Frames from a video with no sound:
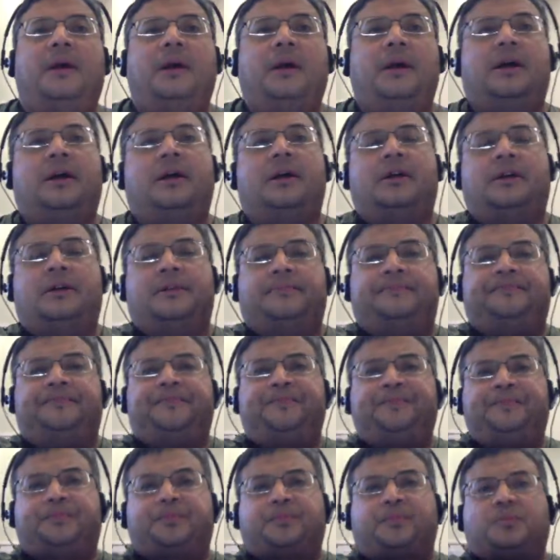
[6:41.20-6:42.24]

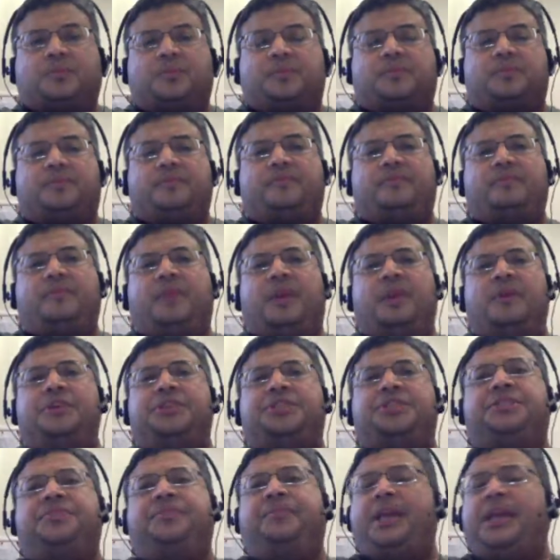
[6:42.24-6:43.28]
Um,
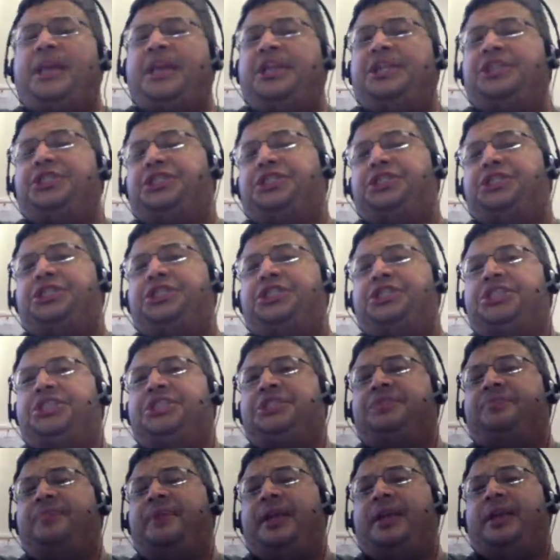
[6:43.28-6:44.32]
Speech
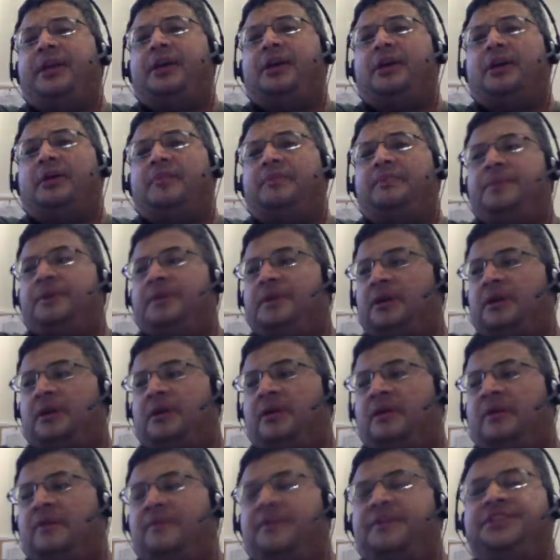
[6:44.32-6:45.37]
is made up
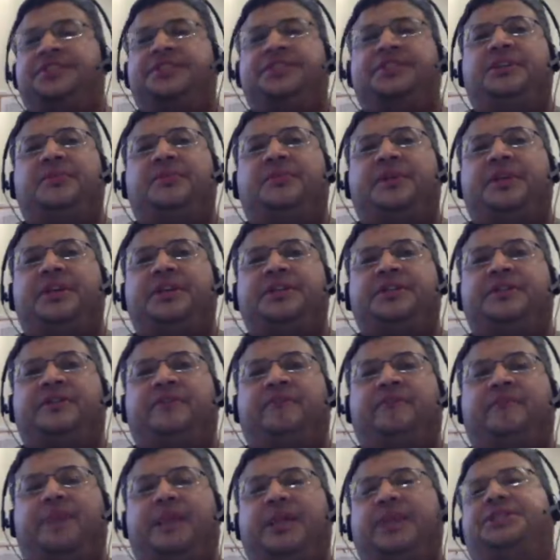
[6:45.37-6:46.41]
of a series
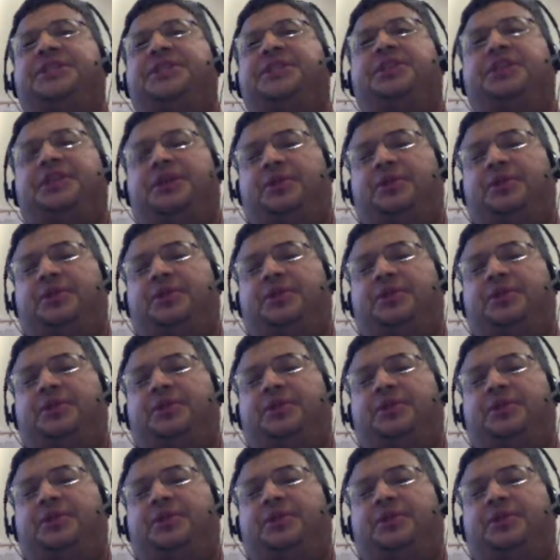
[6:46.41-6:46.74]
of basic